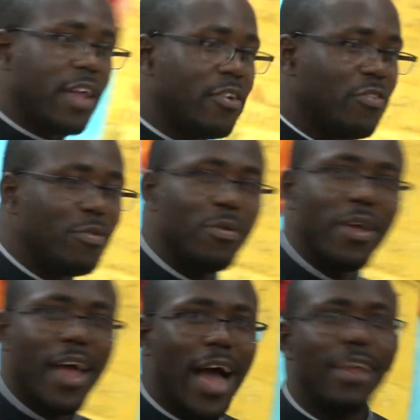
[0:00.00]
tells you,
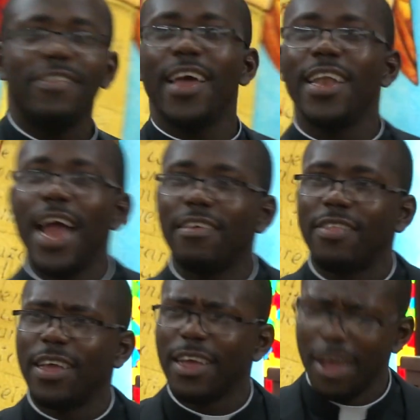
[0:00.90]
and they say it
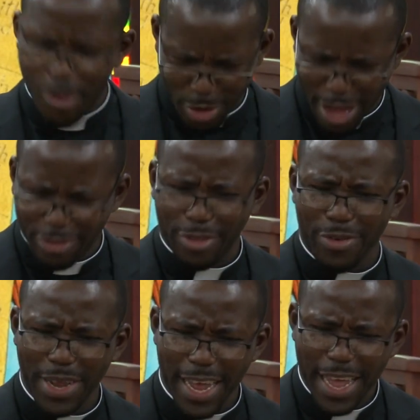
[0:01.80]
nicely, what are you still
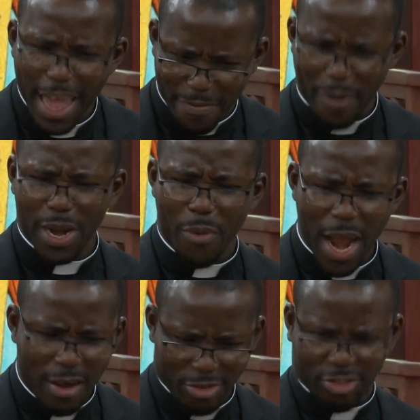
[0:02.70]
doing there? If I were the
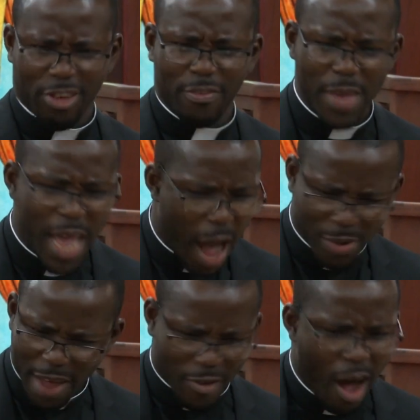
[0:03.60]
one, oh, trust me, I
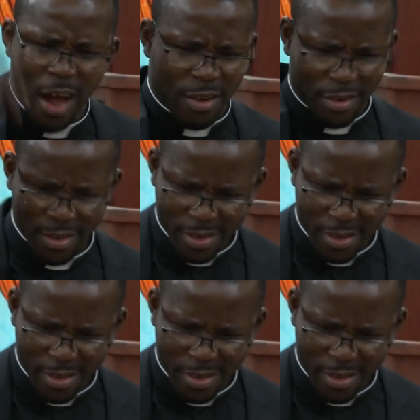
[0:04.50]
would have gone.